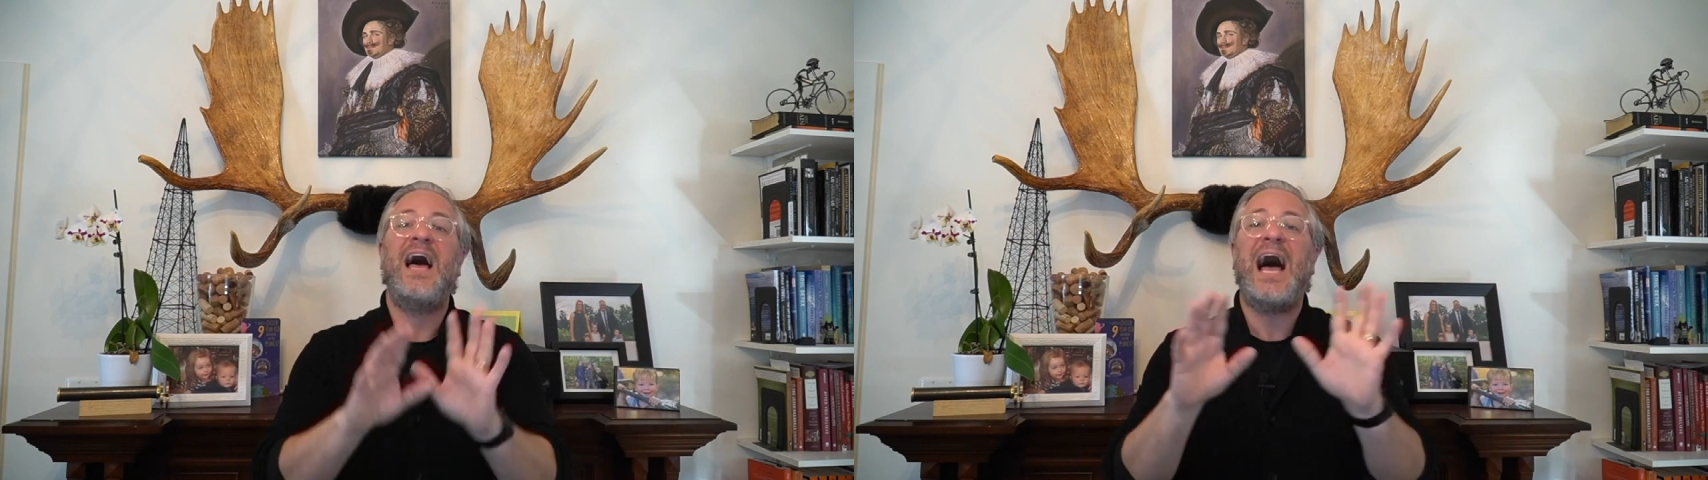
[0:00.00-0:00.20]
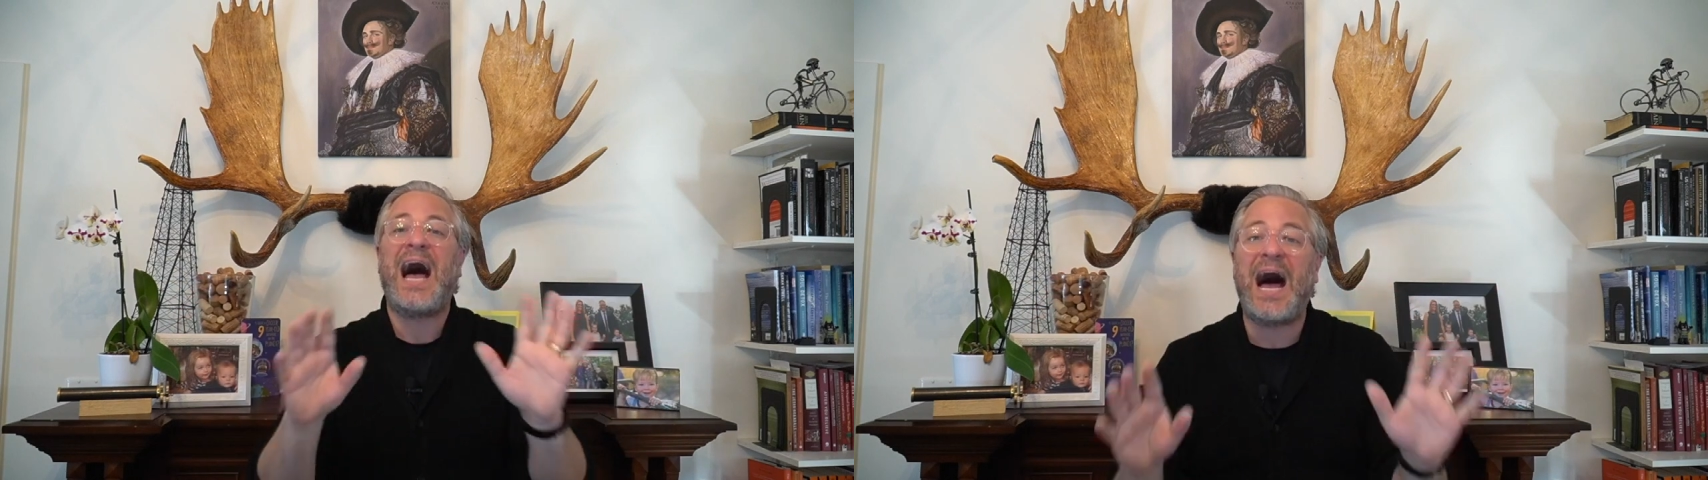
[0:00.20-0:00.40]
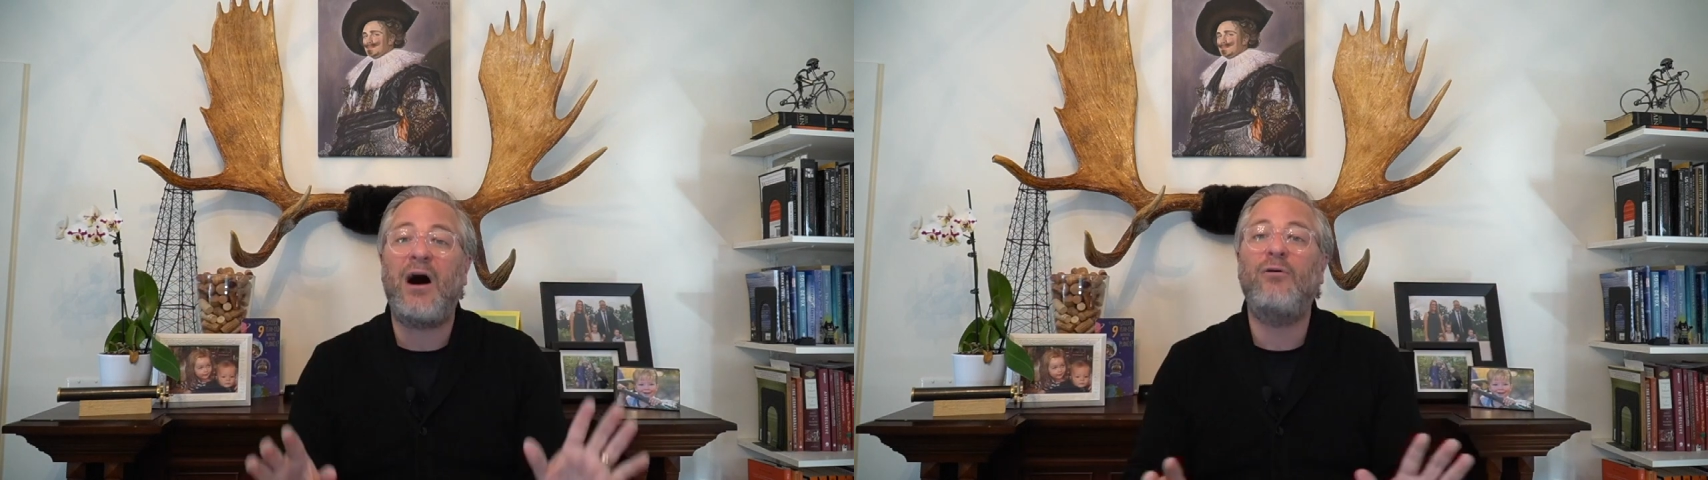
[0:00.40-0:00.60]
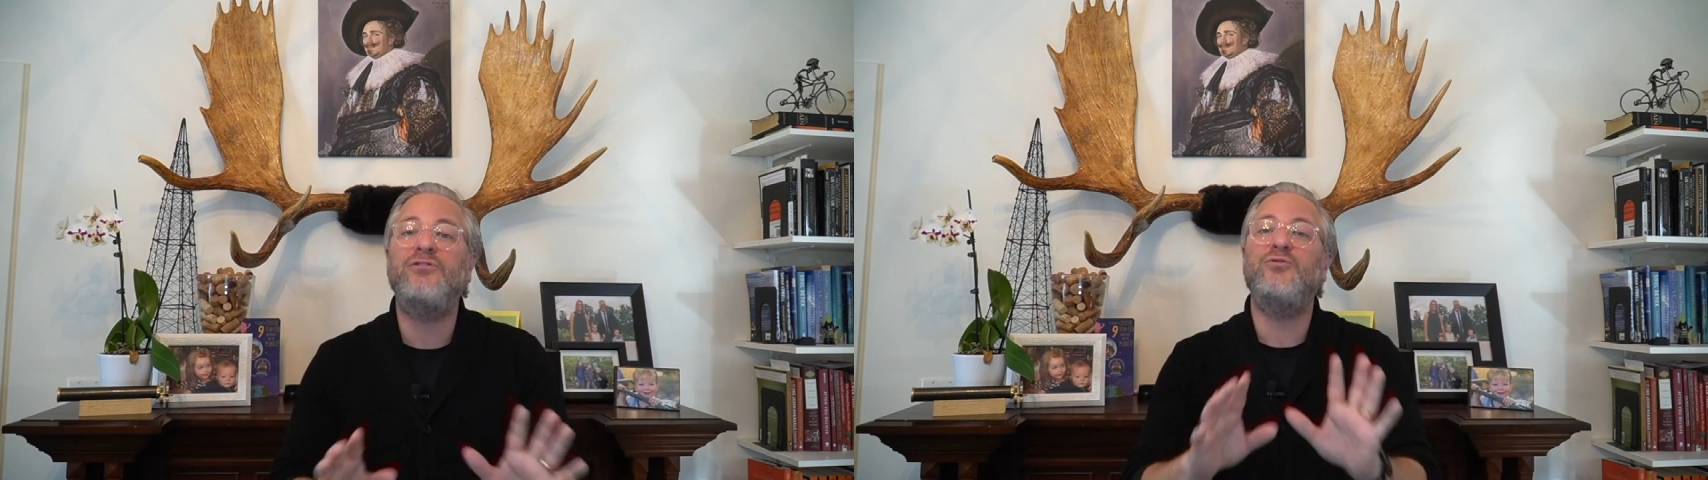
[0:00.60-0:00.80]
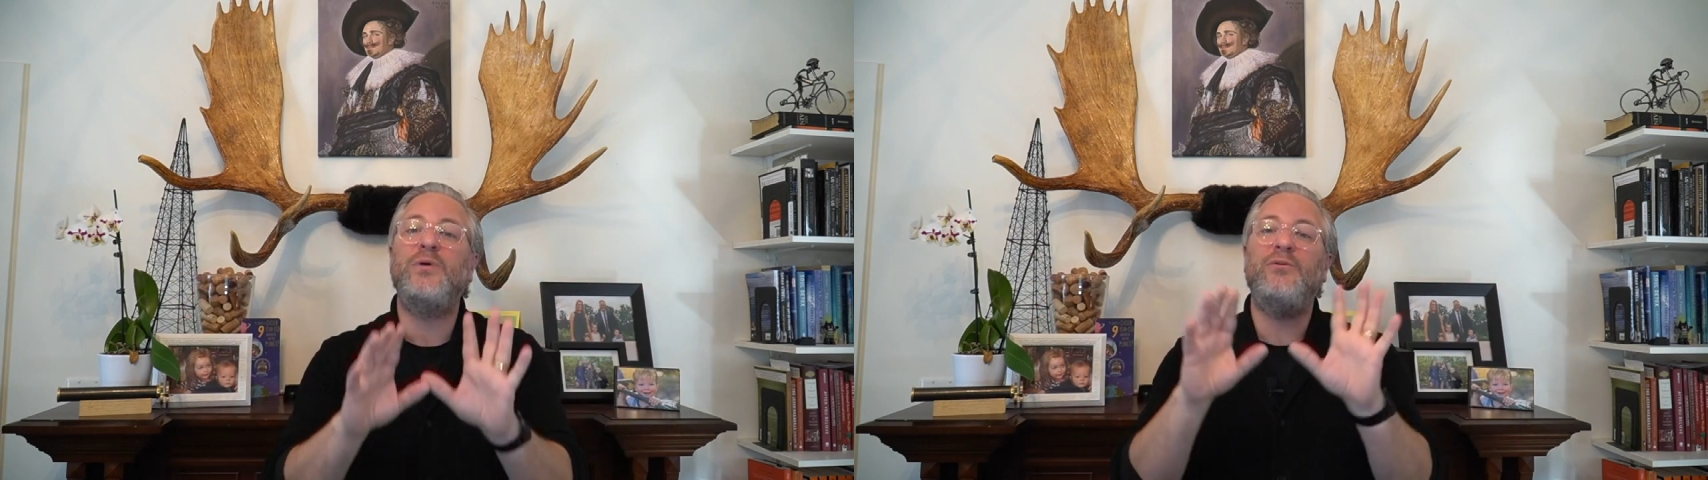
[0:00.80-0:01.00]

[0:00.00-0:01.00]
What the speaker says: How do we